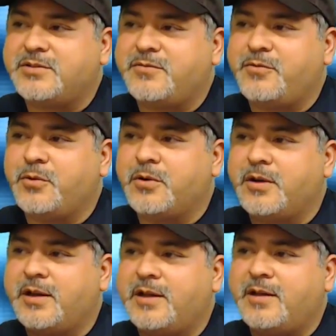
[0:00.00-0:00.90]
for
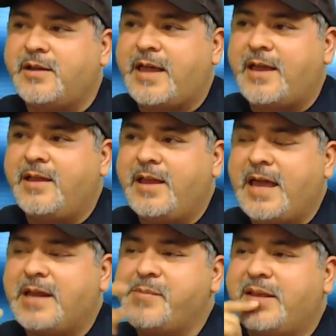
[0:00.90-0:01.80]

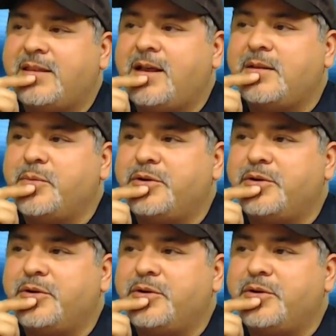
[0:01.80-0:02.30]
Anime at the Alamo.